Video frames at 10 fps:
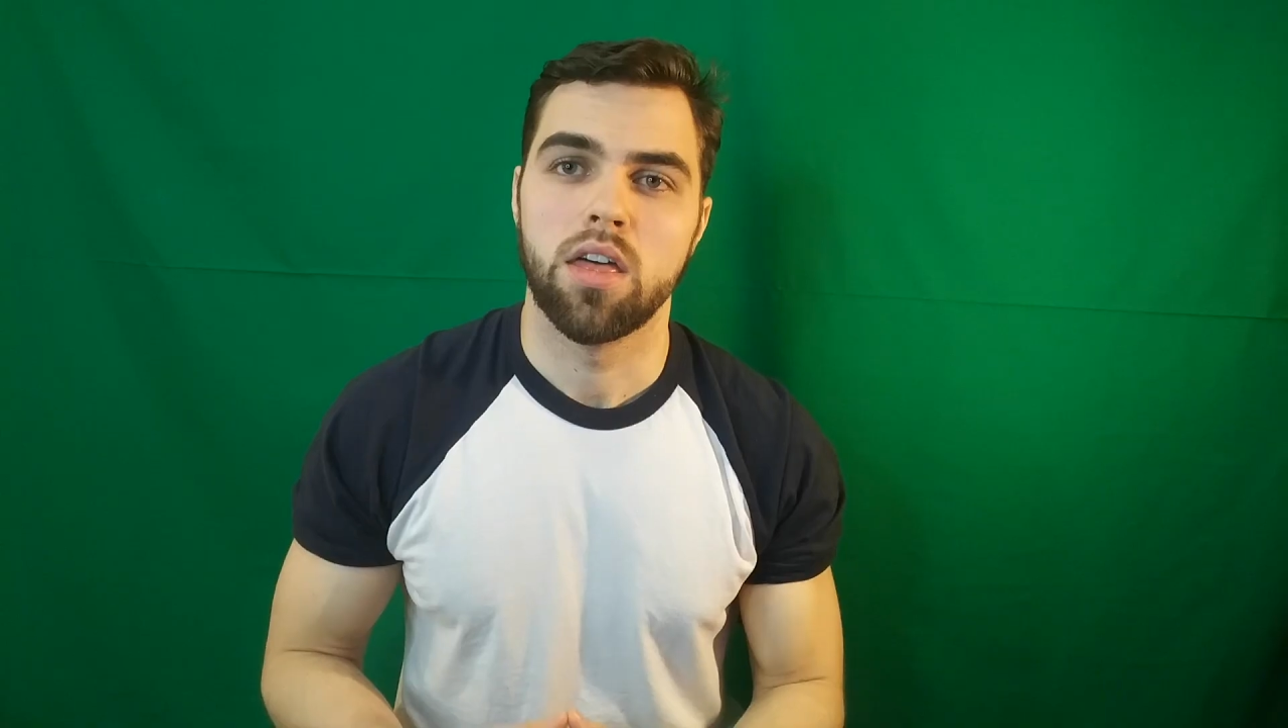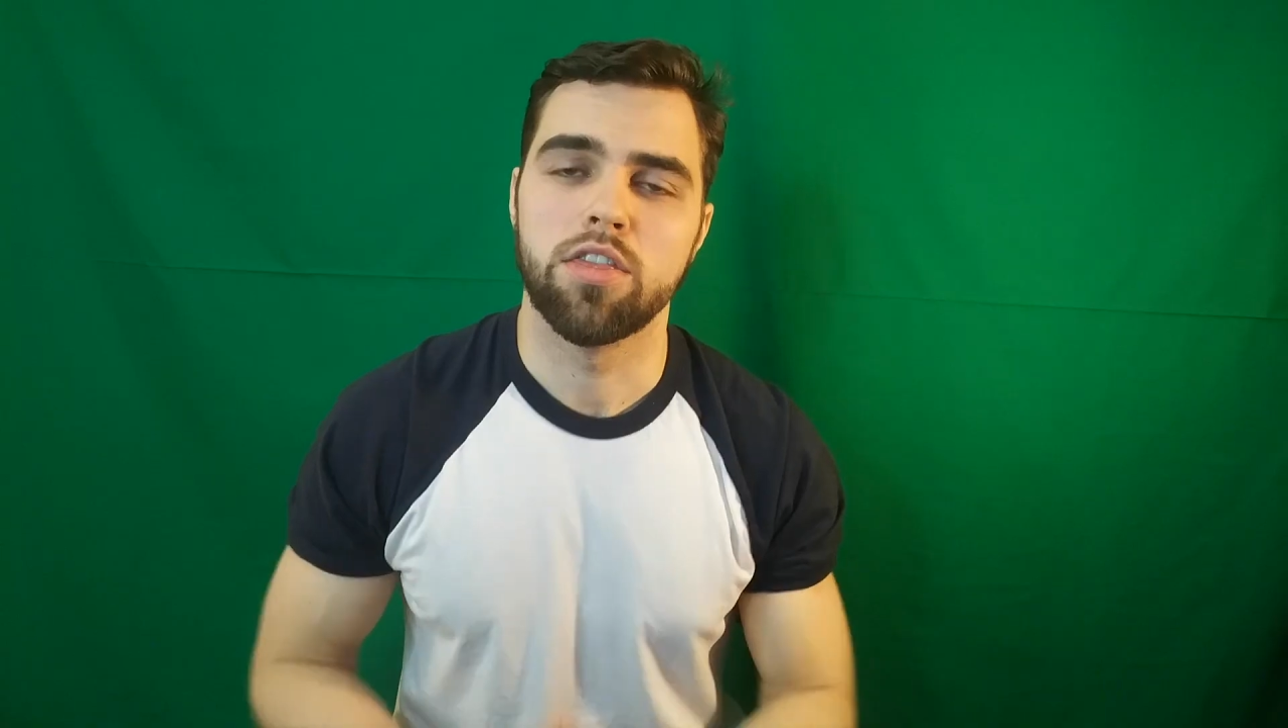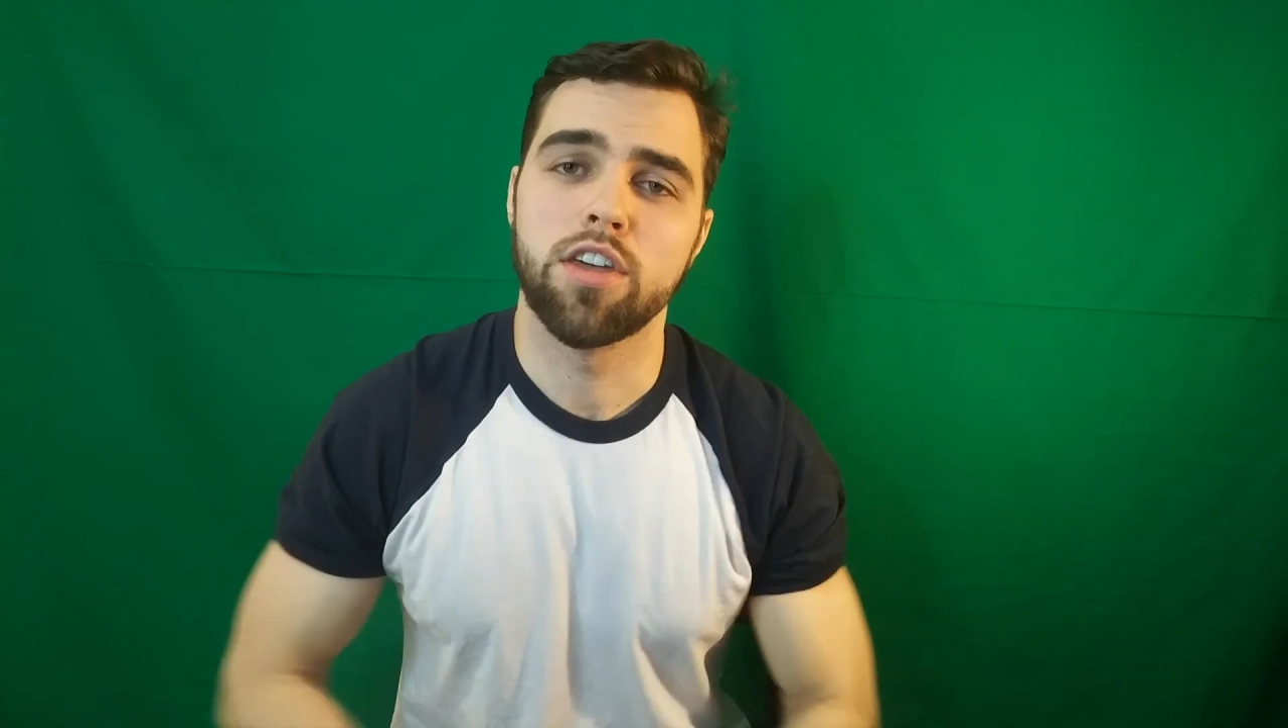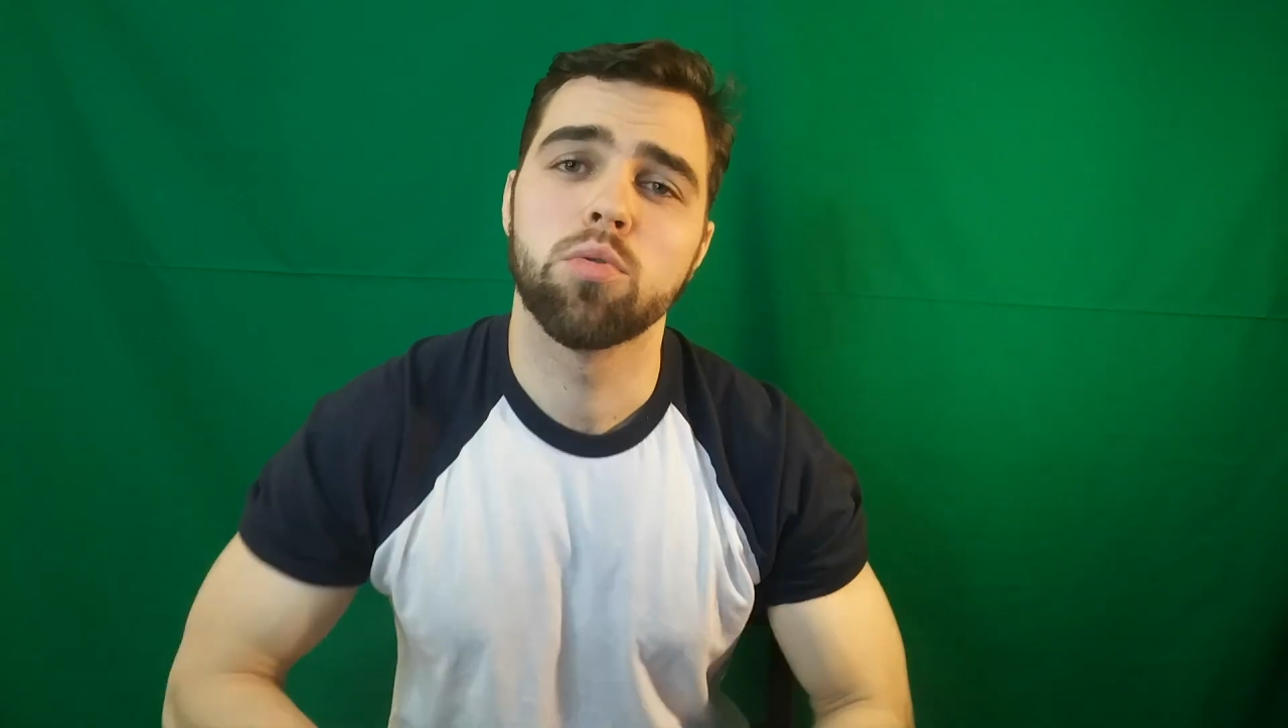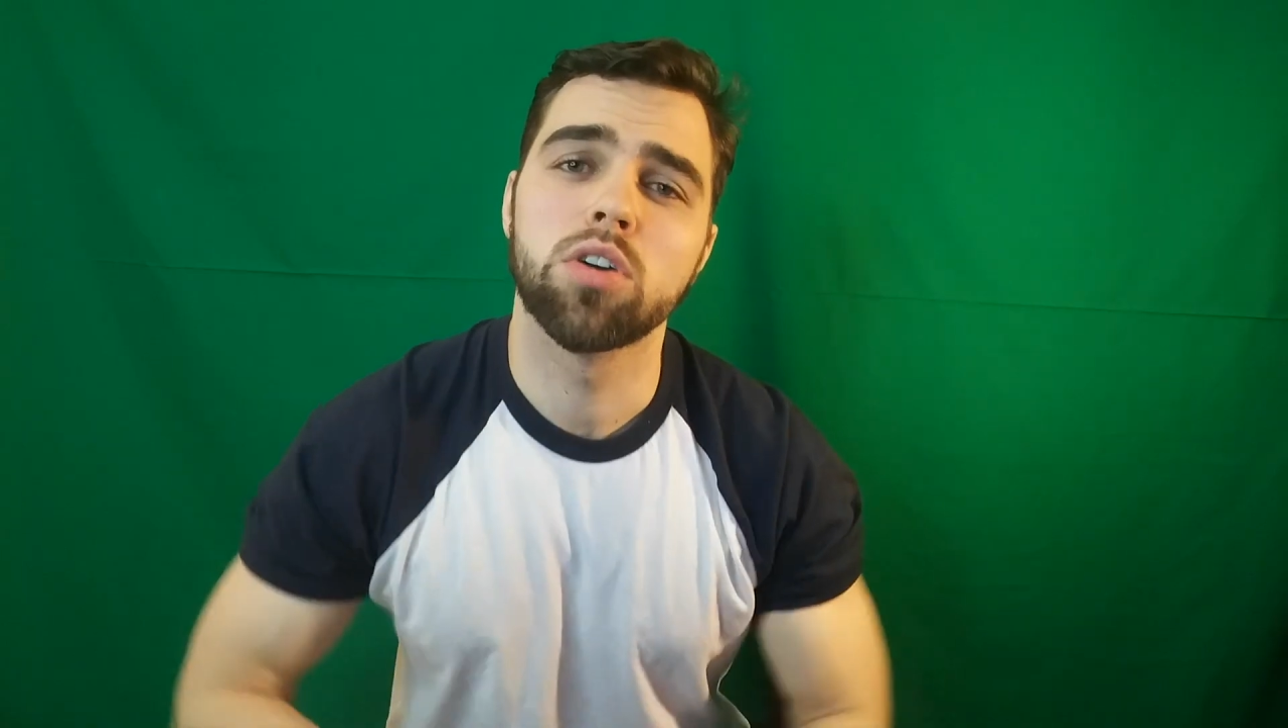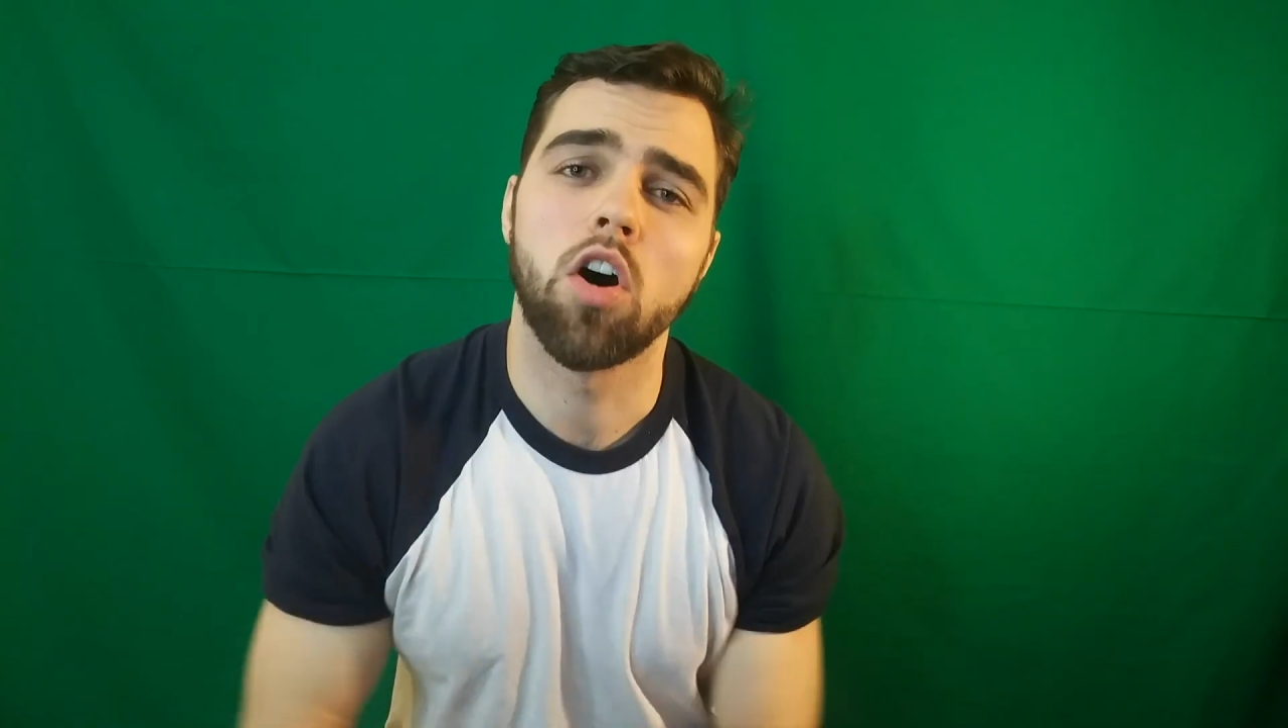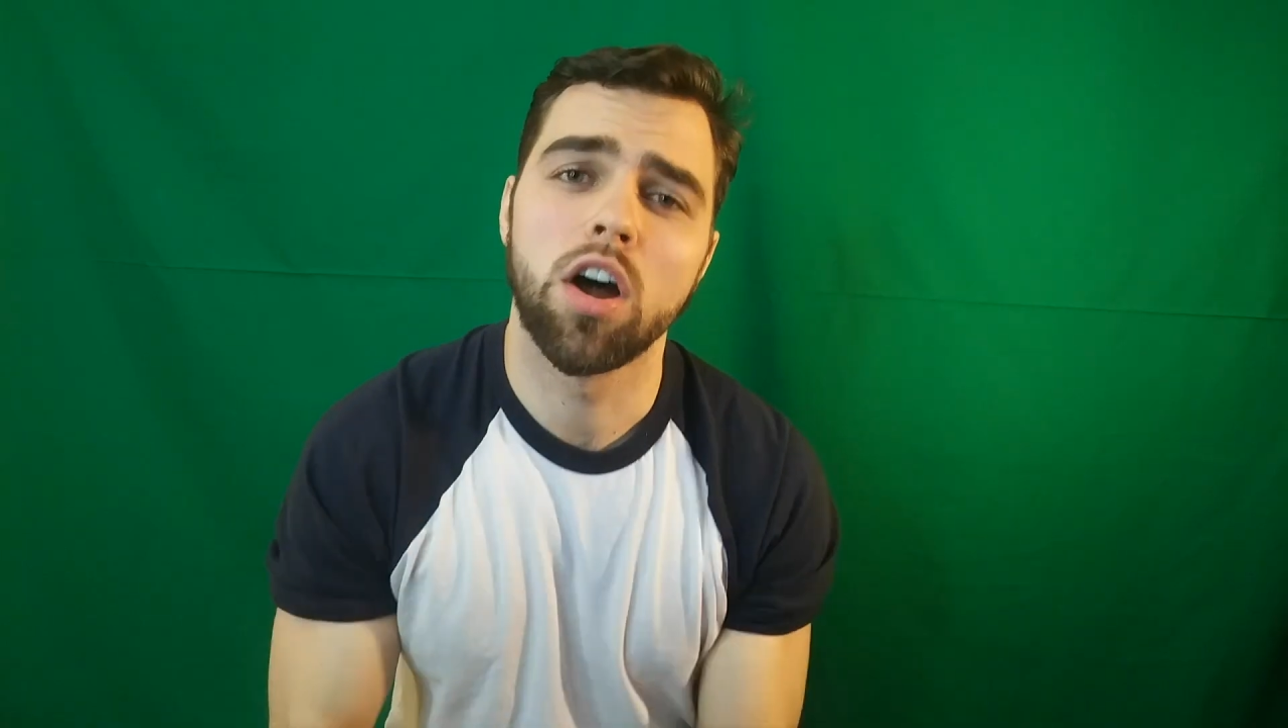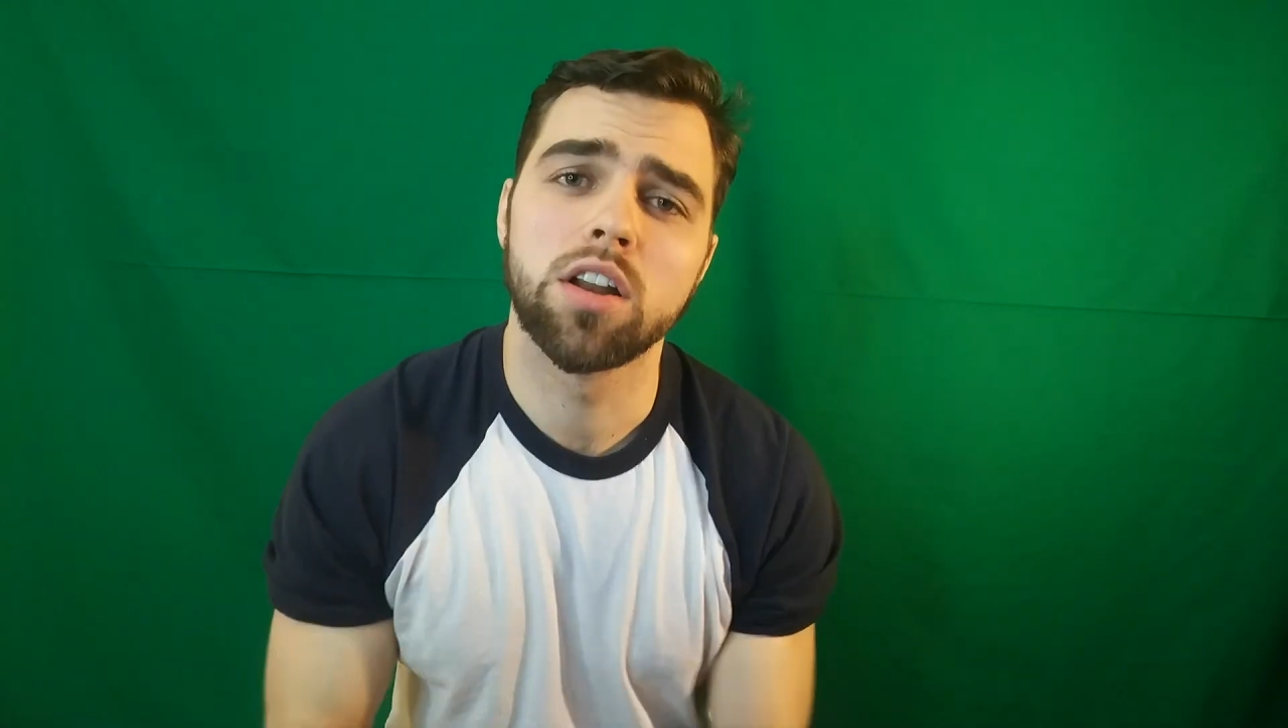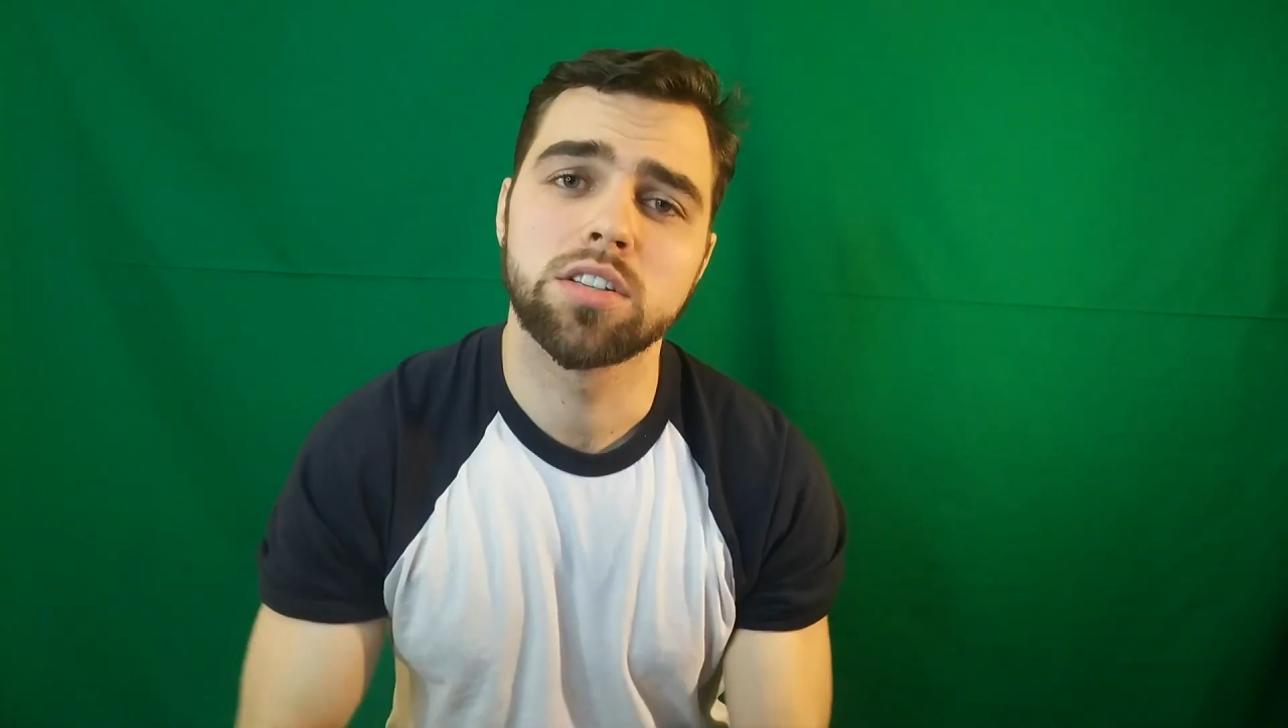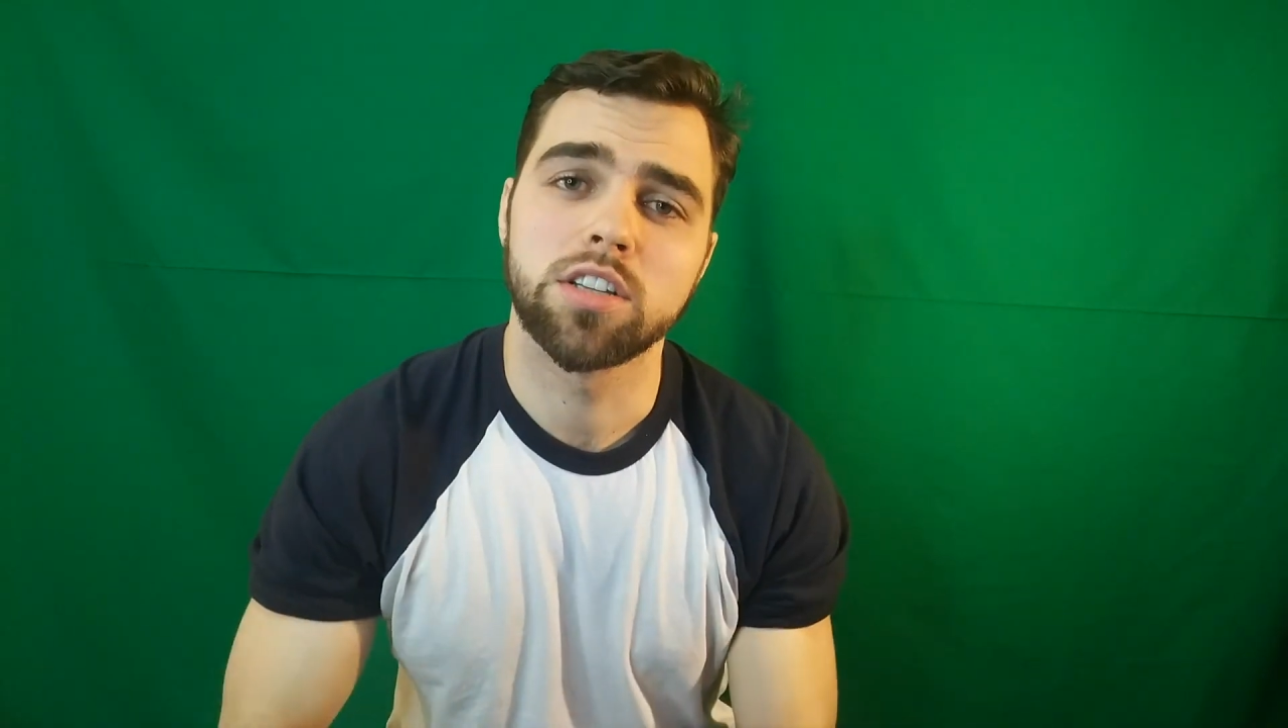They would
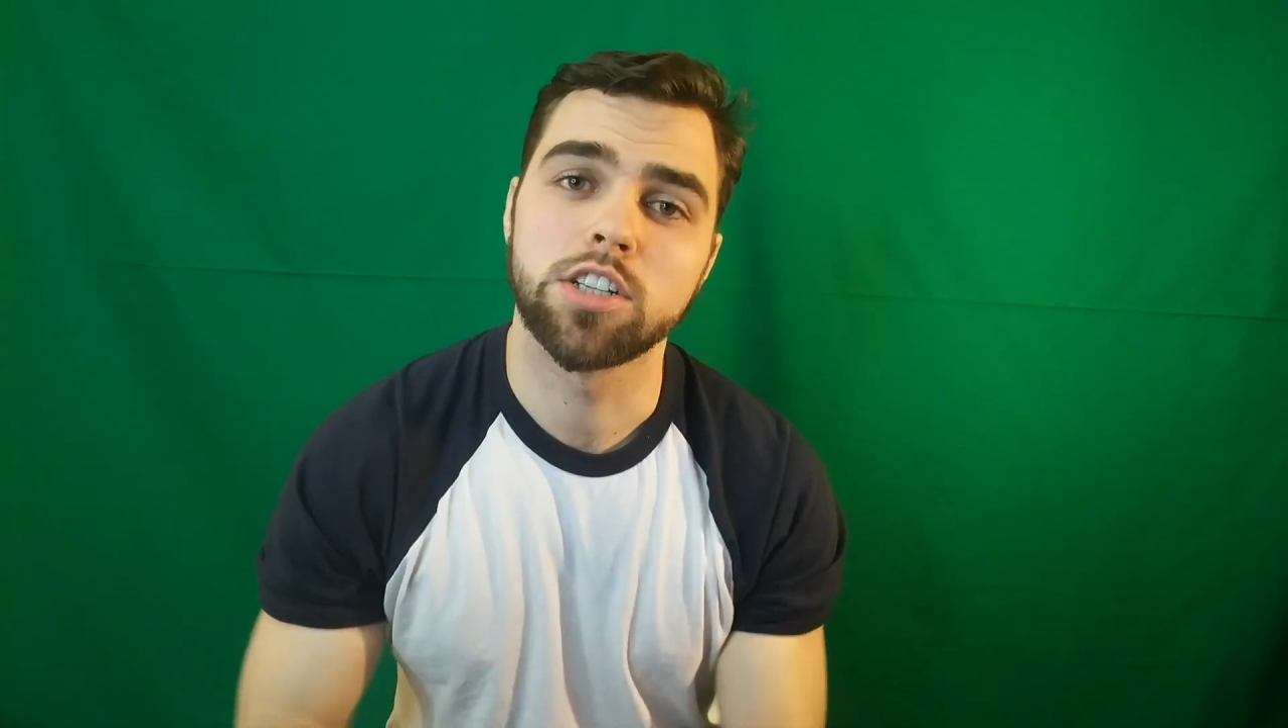honestly